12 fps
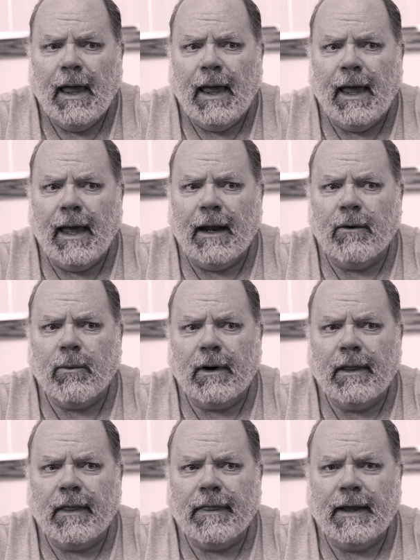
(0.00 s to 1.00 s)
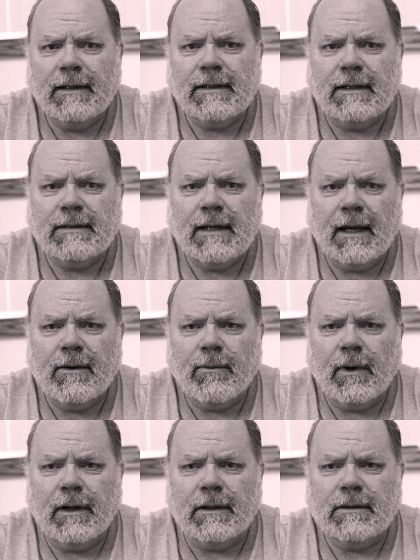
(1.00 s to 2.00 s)
and one of the things he said
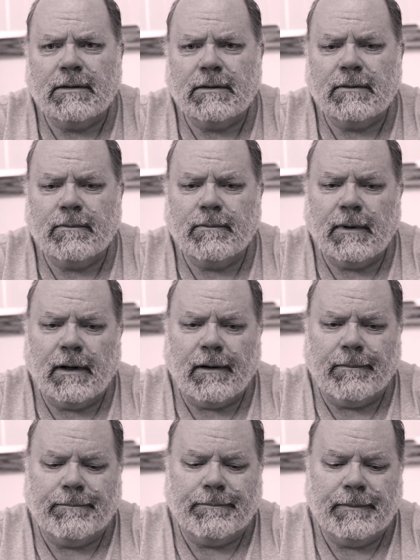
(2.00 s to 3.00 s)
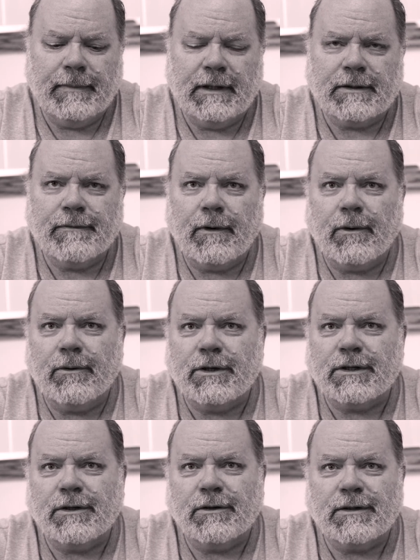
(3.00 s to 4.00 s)
was, well, this photo
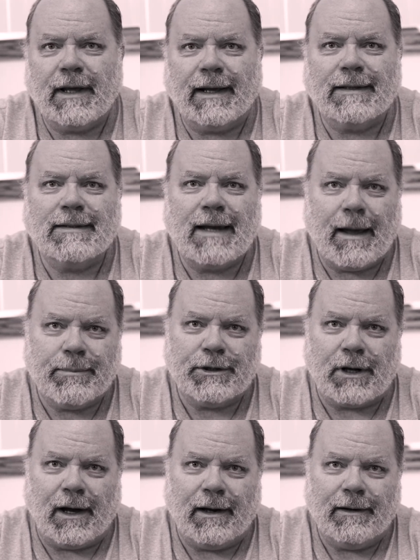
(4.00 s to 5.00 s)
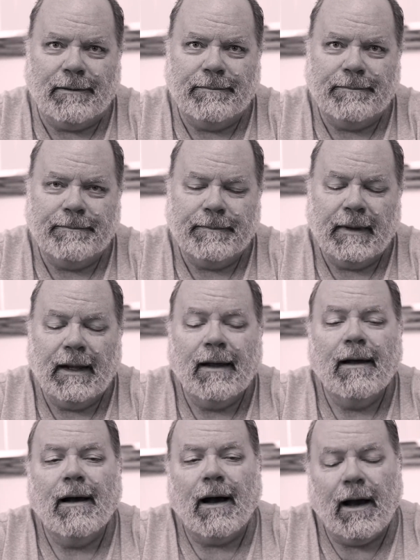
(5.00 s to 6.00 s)
just looks like a snapshot.
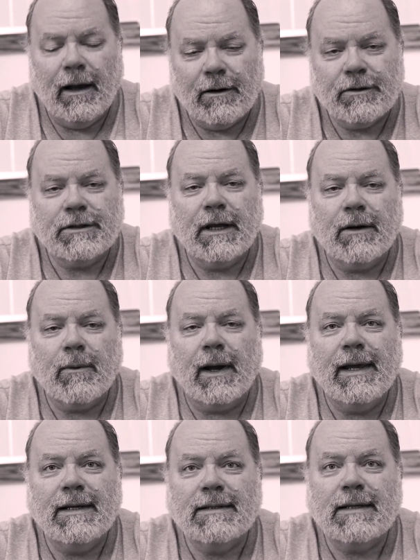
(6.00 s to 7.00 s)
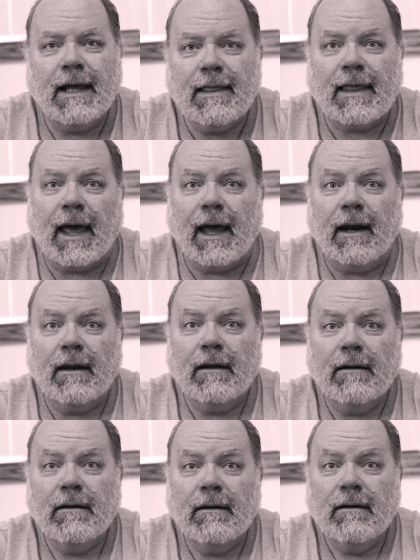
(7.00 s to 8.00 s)
I understand why he said that
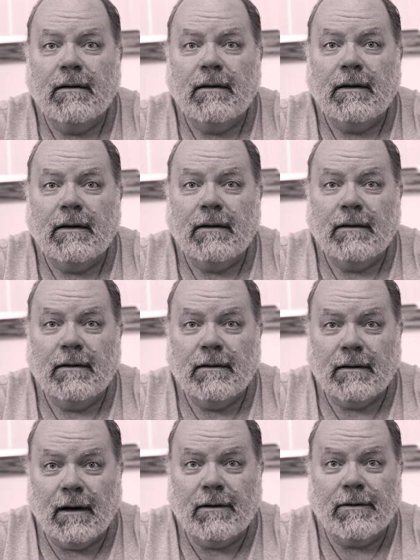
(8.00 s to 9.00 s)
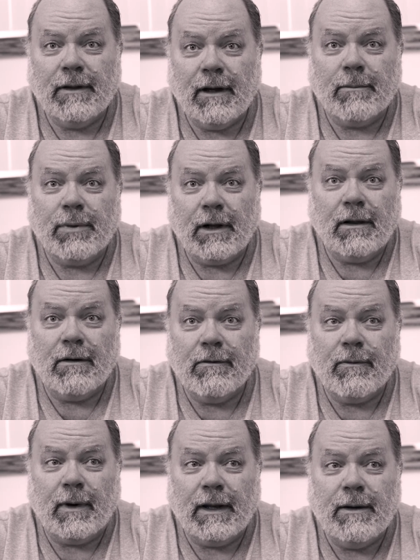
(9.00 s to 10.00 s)
under the umbrella
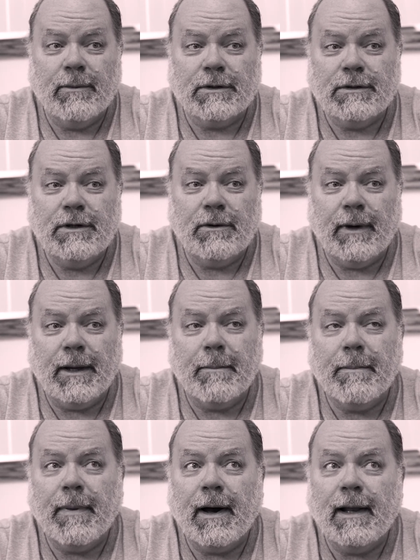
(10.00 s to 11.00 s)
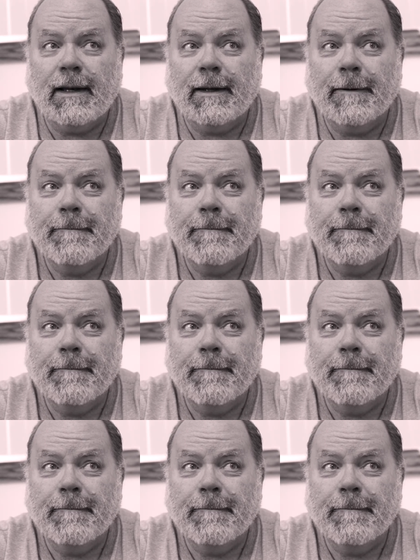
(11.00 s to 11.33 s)
of what he was doing, but